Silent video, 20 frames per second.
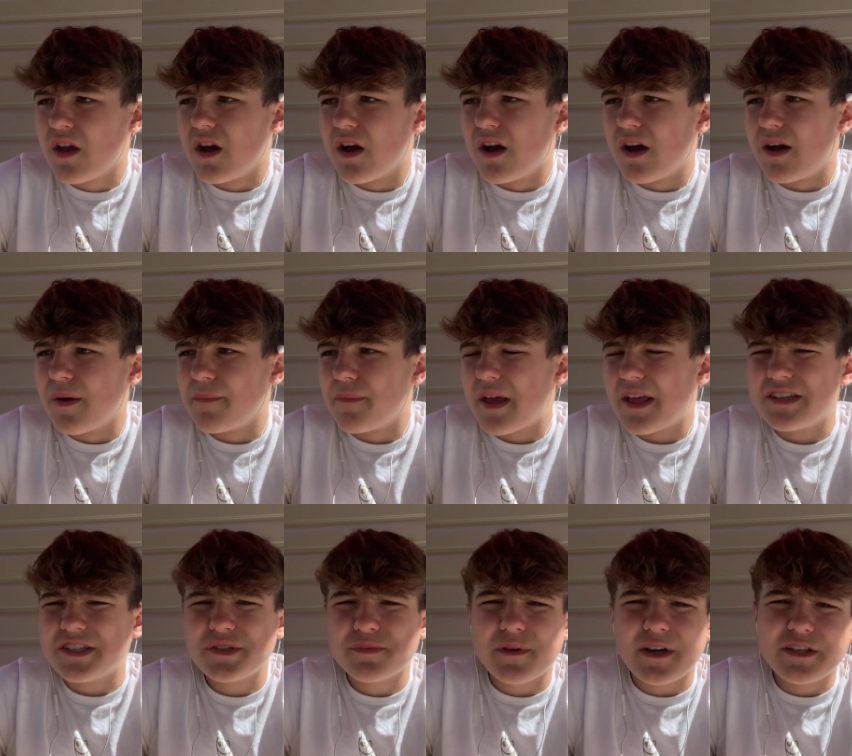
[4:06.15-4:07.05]
And
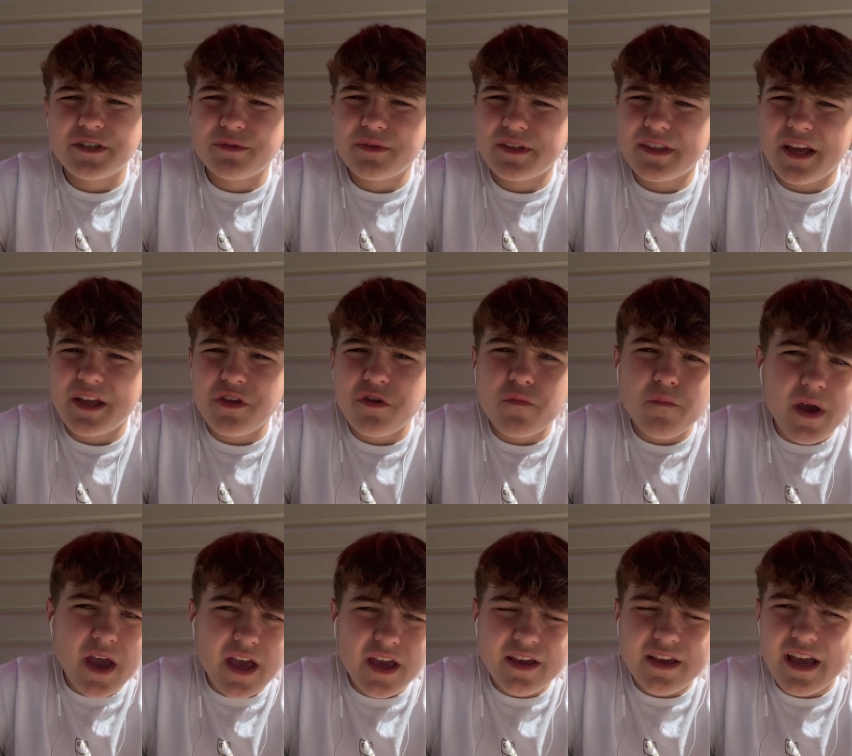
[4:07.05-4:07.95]
just by doing that, you
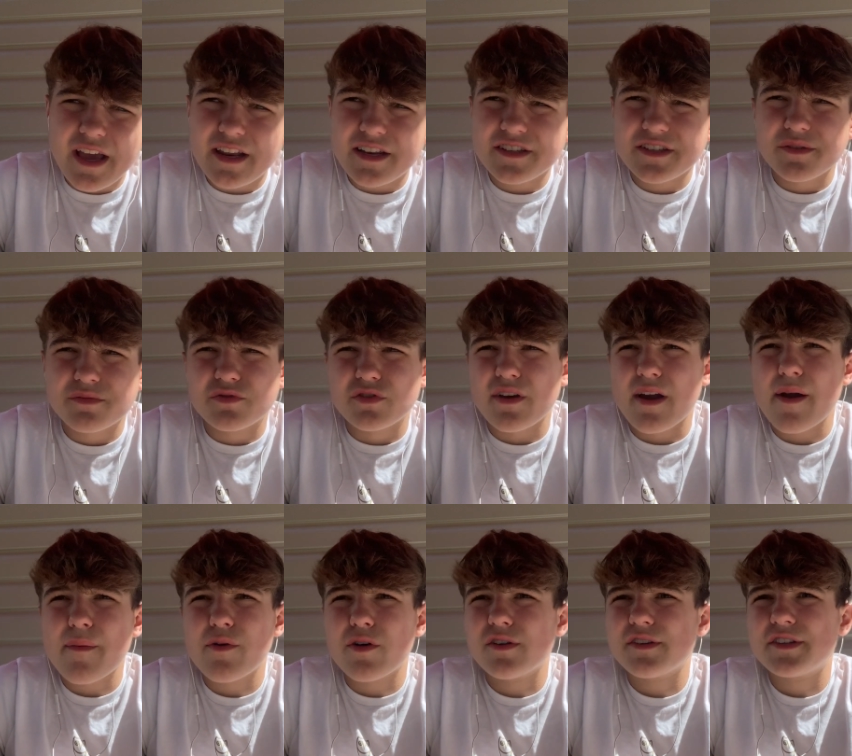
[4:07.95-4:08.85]
may gain a
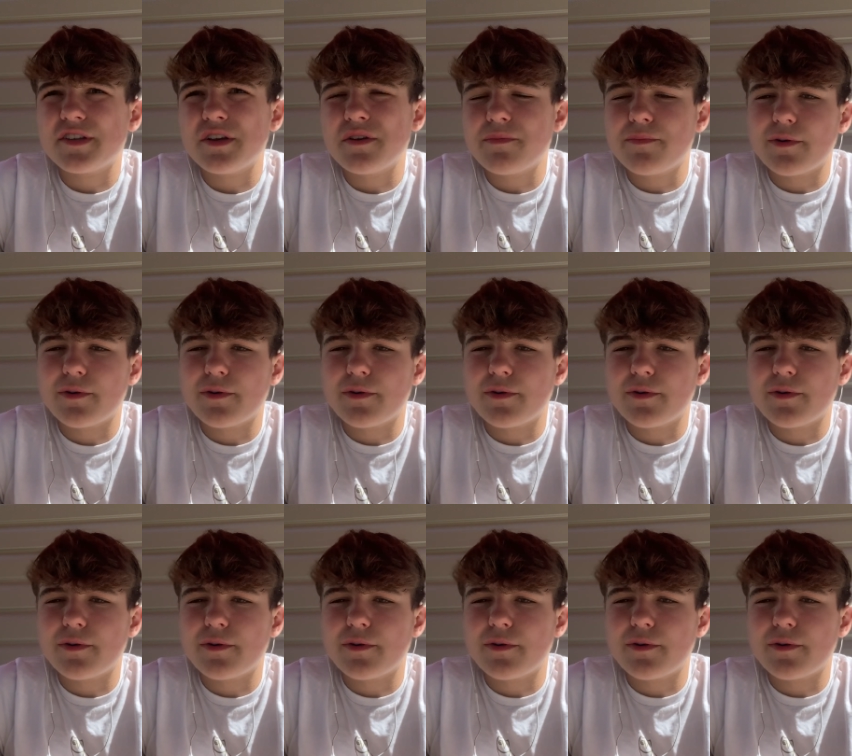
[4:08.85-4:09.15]
subscriber or two,